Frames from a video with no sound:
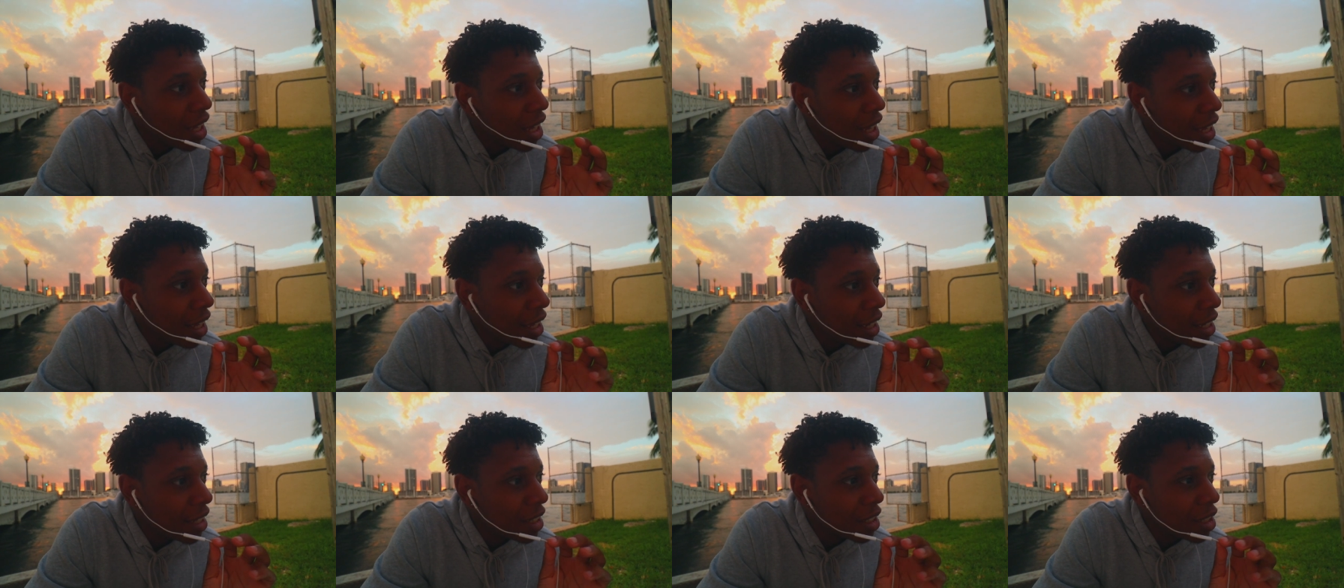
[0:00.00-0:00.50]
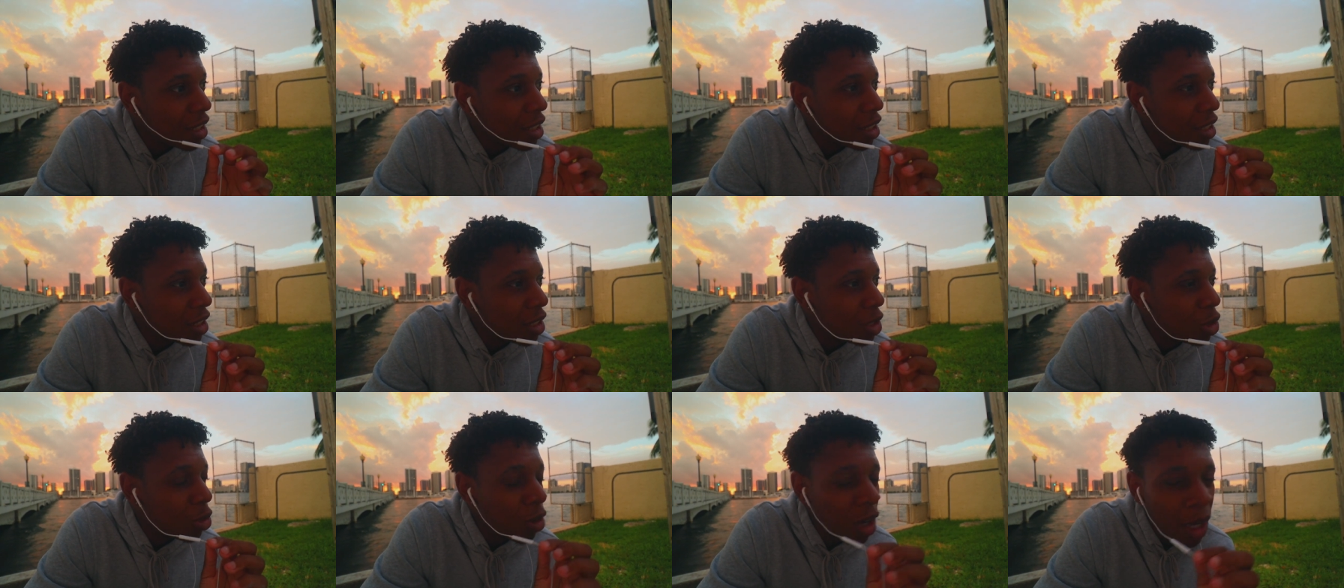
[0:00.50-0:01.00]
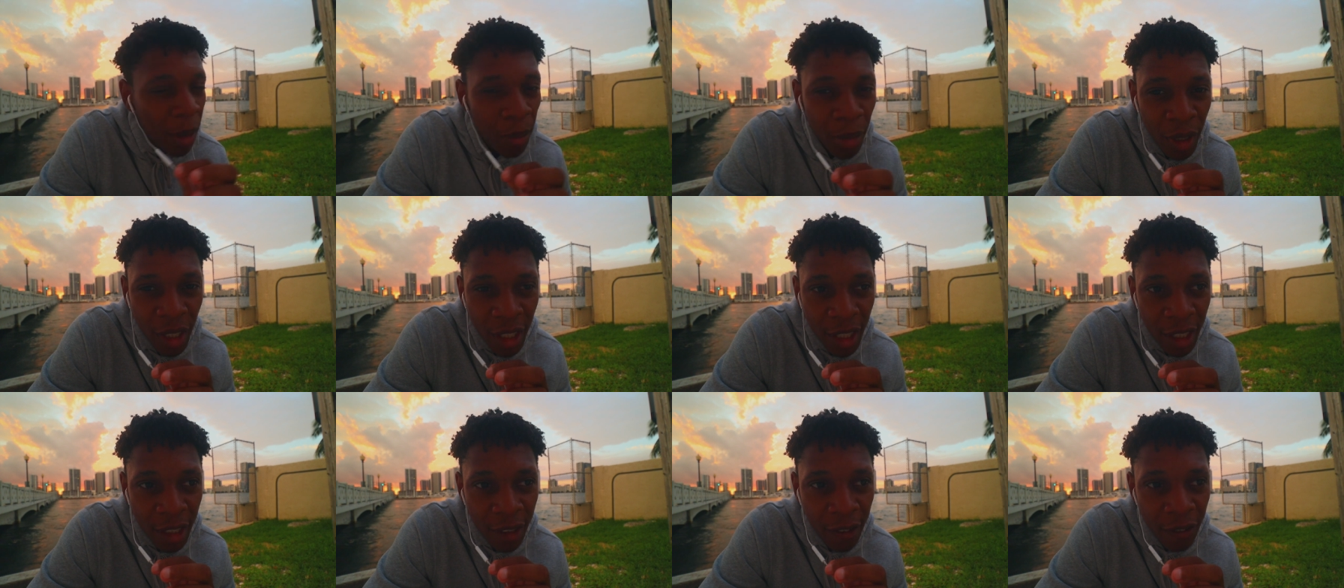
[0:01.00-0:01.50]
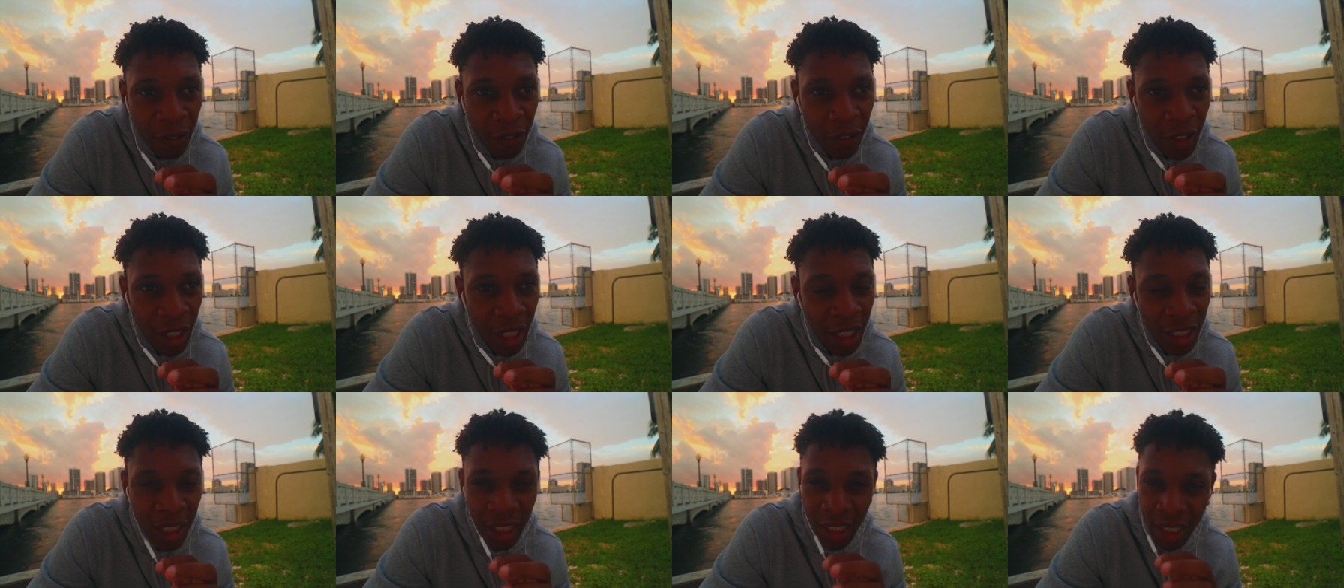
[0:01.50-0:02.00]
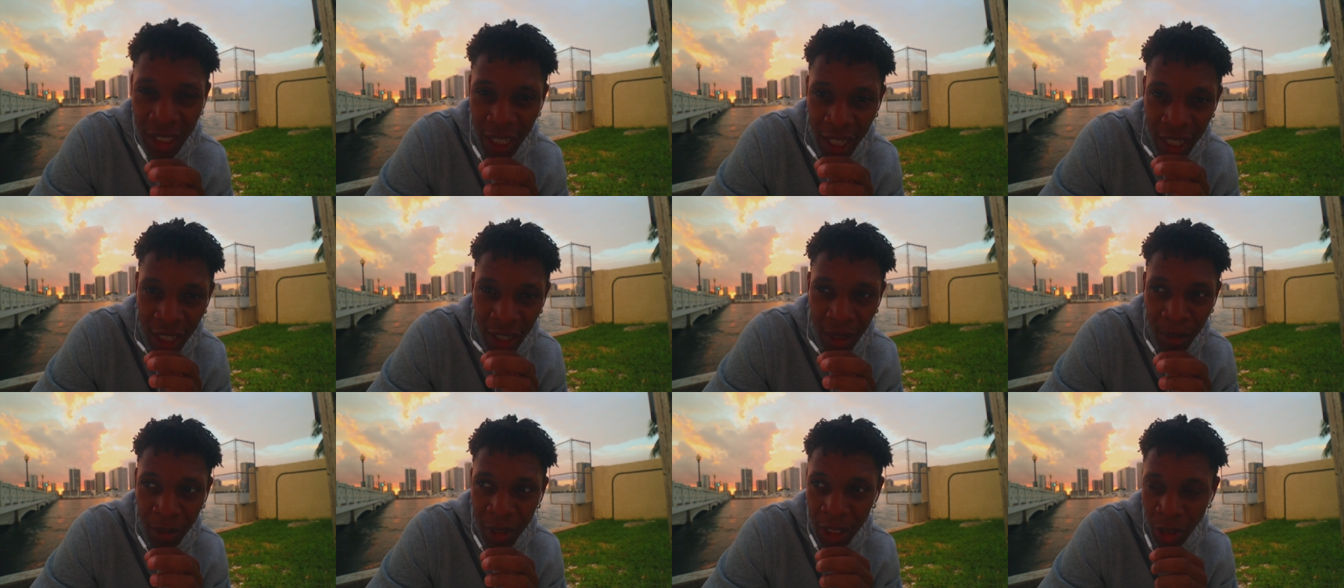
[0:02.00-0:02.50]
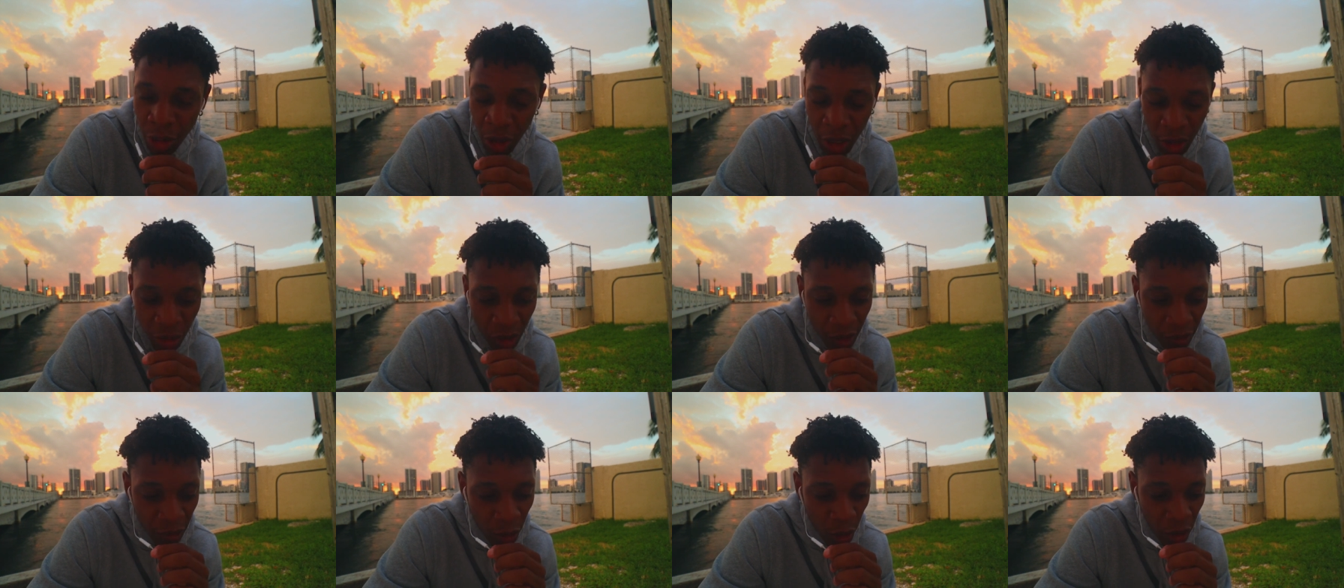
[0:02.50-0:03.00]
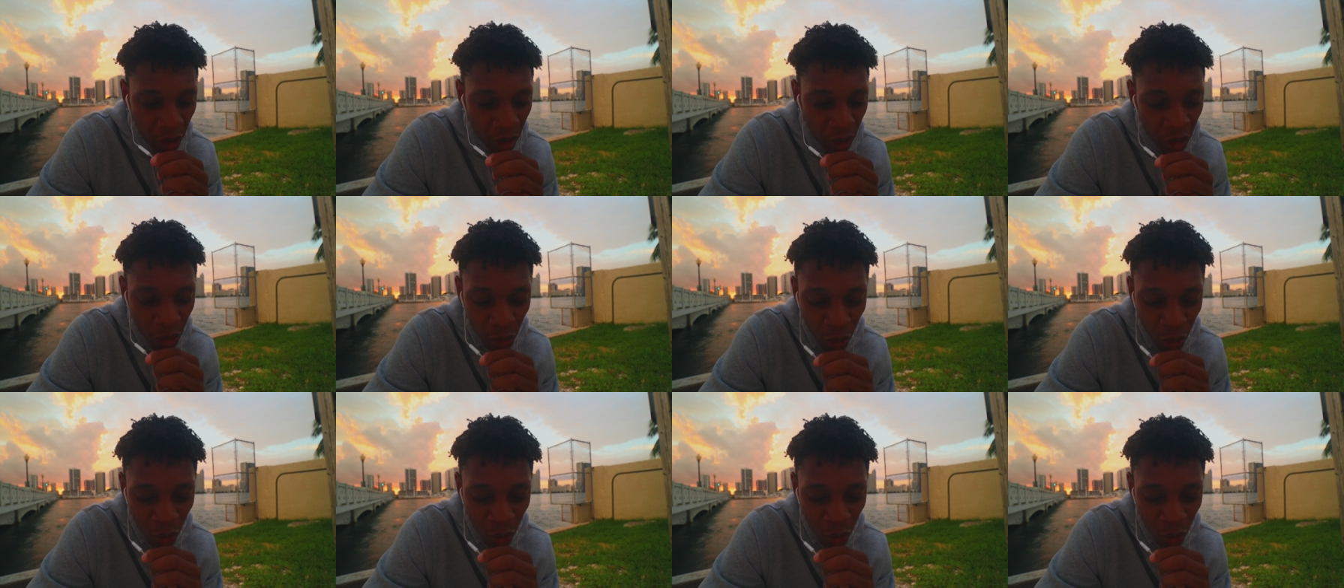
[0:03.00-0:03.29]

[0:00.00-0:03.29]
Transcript: and do I believe it's a scam in 2024?